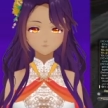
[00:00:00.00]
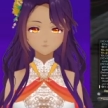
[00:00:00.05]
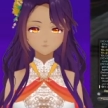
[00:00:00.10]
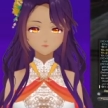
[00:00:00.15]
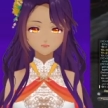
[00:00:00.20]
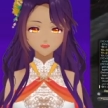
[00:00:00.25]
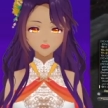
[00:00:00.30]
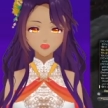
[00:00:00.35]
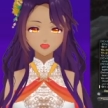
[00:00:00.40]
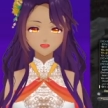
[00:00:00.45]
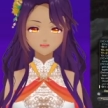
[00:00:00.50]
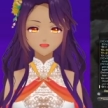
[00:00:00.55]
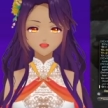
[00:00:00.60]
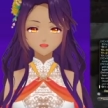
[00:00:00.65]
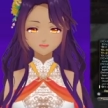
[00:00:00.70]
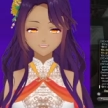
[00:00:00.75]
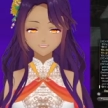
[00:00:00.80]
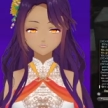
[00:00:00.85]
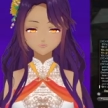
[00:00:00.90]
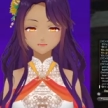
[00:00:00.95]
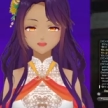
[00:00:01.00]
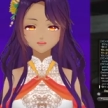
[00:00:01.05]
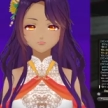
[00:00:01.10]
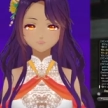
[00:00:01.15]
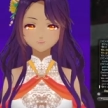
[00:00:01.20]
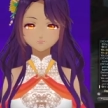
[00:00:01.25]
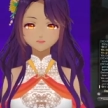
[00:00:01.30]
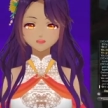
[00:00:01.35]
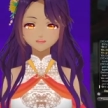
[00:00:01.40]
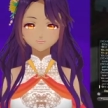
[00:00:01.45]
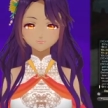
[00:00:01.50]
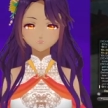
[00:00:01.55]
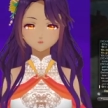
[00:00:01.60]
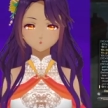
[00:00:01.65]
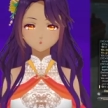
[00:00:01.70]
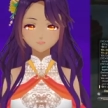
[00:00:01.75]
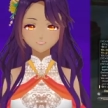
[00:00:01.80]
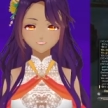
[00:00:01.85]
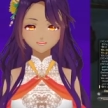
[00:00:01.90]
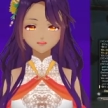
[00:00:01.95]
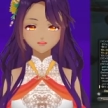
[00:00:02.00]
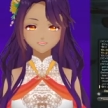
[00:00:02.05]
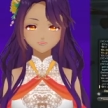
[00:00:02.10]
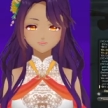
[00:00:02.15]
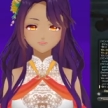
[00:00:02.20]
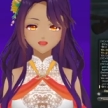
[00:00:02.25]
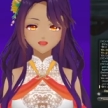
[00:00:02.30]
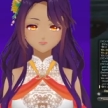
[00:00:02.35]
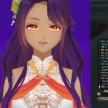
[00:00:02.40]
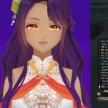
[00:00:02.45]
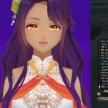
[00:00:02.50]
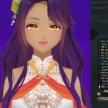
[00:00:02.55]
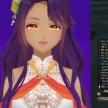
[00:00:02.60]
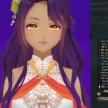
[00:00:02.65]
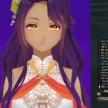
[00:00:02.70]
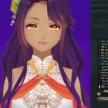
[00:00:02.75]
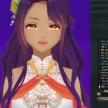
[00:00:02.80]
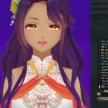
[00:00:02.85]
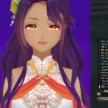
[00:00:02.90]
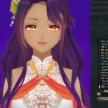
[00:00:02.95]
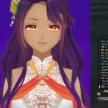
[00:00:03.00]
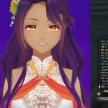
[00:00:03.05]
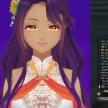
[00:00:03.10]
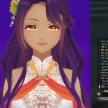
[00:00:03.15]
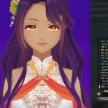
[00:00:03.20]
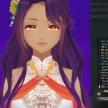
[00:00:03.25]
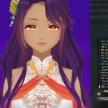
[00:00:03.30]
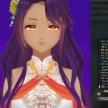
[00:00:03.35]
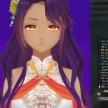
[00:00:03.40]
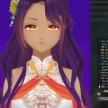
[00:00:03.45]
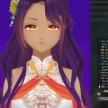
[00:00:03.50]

Run! I can't run. Okay, we'll make it. I see it. It's right there.